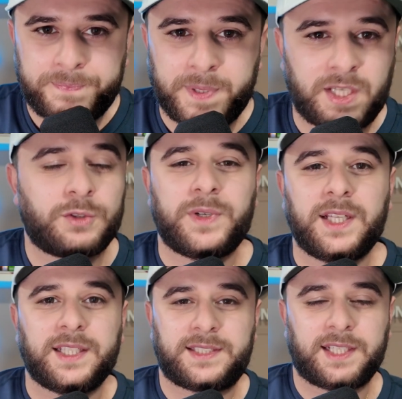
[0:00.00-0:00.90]
Because
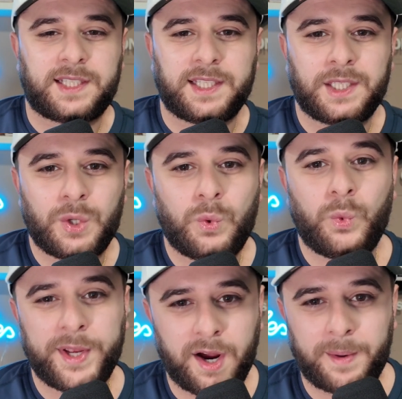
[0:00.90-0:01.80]
realistically,
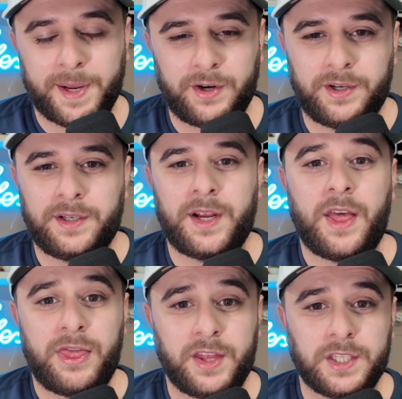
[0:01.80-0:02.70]
we are better
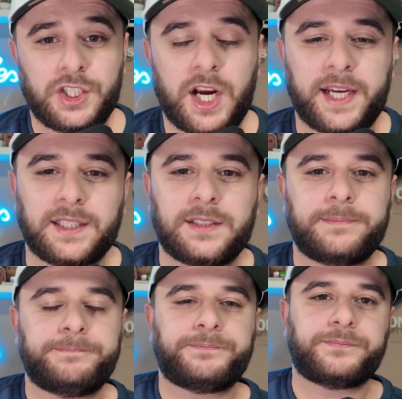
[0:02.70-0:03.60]
than the Giants.
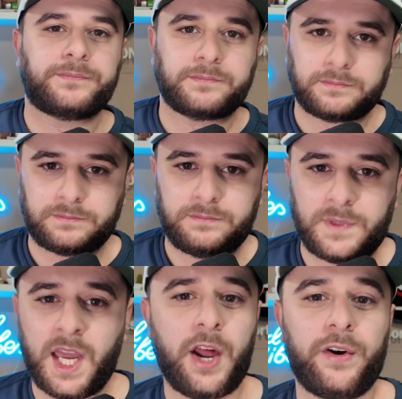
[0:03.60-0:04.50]

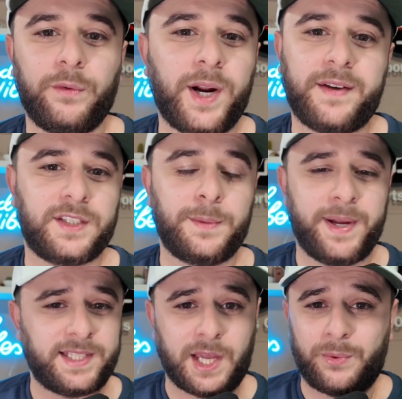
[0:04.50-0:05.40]
I don't even have to
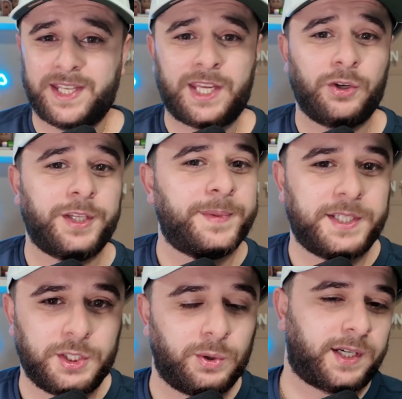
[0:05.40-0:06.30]
debate that. We killed them in
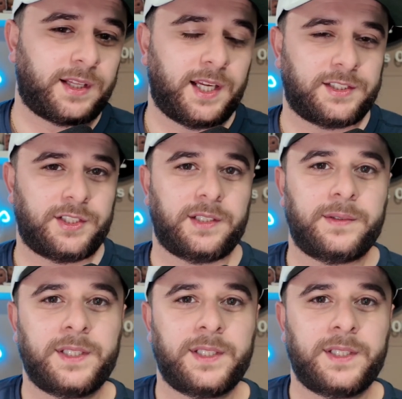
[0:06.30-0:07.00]
New York last year.